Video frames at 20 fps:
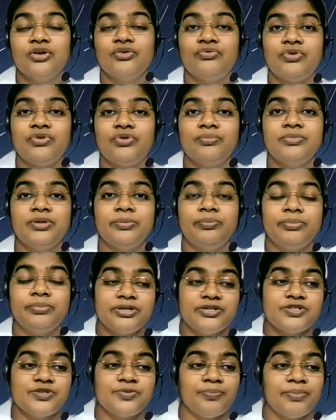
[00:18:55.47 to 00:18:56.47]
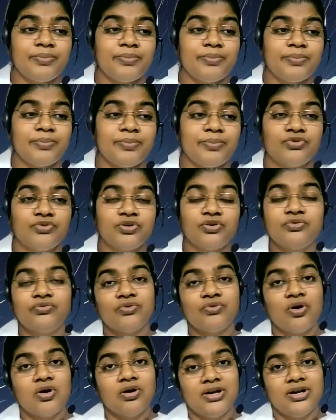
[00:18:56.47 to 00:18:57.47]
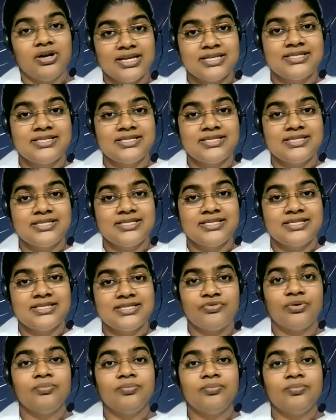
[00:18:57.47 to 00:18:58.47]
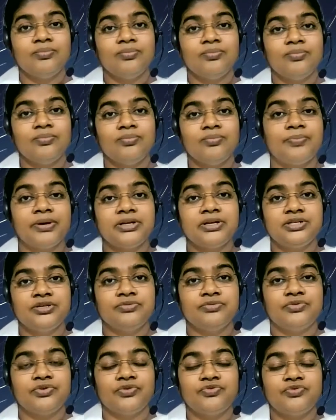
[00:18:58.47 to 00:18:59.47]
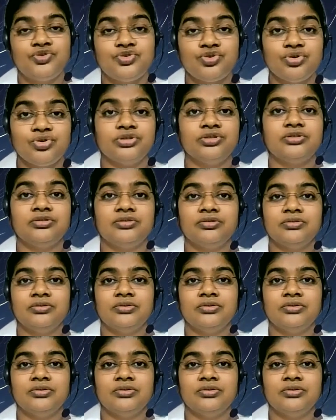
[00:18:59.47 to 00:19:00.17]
from the perspective of honesty, from the perspective of truth,